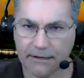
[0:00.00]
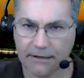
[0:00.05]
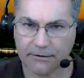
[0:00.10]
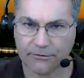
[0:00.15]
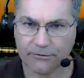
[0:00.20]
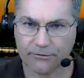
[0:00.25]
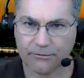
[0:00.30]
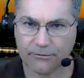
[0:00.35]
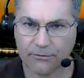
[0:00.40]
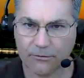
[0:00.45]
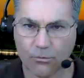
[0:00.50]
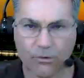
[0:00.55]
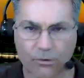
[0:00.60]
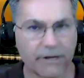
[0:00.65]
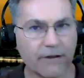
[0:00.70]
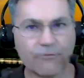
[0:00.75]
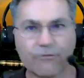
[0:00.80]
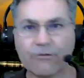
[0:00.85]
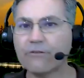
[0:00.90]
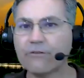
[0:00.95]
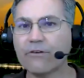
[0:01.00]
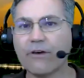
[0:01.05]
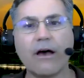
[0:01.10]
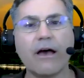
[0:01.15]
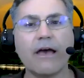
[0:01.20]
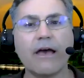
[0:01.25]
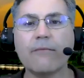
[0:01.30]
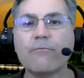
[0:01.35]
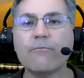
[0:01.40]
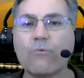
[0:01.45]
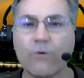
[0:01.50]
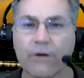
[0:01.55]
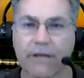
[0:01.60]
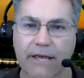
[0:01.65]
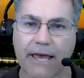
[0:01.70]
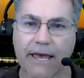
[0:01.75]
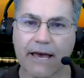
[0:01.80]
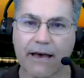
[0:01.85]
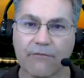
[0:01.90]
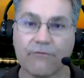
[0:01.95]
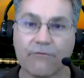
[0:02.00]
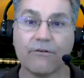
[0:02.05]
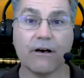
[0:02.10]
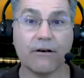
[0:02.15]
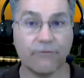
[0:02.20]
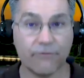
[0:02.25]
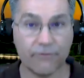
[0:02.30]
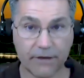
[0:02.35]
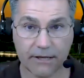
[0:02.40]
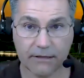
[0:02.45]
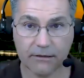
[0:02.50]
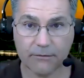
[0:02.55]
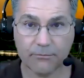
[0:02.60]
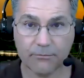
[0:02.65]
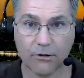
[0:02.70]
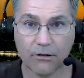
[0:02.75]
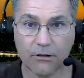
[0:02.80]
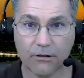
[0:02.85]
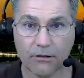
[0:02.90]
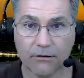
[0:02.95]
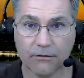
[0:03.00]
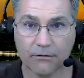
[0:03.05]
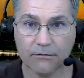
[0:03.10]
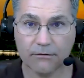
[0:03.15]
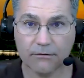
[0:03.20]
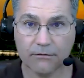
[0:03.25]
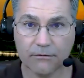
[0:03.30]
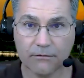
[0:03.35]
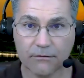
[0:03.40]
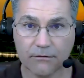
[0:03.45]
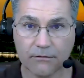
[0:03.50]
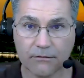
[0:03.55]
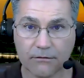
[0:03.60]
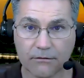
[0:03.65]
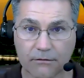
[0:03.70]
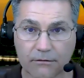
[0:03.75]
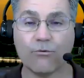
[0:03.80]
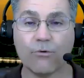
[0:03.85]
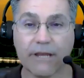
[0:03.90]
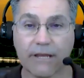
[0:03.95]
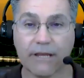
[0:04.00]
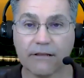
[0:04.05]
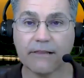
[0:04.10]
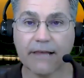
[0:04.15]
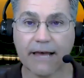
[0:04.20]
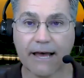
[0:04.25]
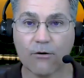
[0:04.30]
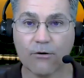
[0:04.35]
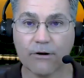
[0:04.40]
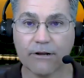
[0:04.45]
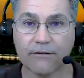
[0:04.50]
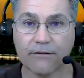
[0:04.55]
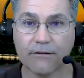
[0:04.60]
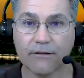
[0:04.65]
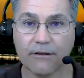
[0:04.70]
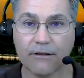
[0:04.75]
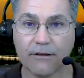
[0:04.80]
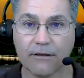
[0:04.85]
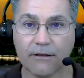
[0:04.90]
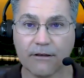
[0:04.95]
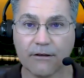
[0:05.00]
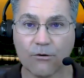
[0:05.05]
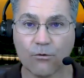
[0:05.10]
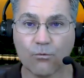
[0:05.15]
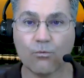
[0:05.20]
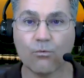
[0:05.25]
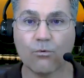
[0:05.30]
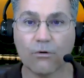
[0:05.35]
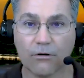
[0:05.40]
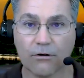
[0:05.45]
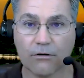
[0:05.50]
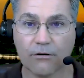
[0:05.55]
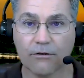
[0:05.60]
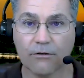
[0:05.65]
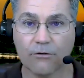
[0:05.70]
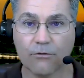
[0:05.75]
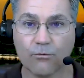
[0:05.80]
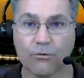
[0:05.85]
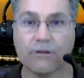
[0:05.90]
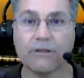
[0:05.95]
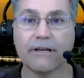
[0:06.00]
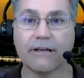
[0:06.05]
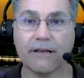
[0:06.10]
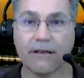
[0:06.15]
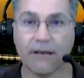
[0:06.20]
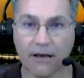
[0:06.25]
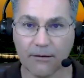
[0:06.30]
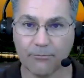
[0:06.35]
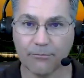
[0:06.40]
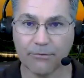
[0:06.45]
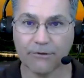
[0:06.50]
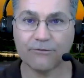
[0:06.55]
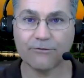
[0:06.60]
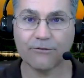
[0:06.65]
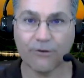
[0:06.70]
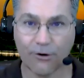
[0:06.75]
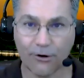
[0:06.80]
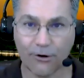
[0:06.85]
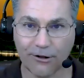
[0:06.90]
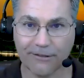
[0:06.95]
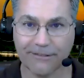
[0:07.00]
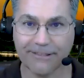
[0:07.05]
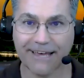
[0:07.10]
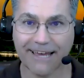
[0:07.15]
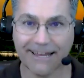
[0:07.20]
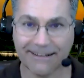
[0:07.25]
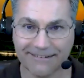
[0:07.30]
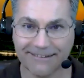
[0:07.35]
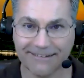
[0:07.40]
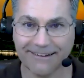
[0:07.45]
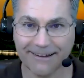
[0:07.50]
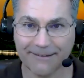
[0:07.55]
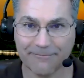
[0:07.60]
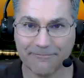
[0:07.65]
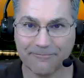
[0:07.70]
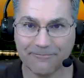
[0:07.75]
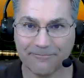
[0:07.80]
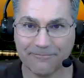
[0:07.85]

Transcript: is, whatever time we have available, if we allow it, work will encompass all that time.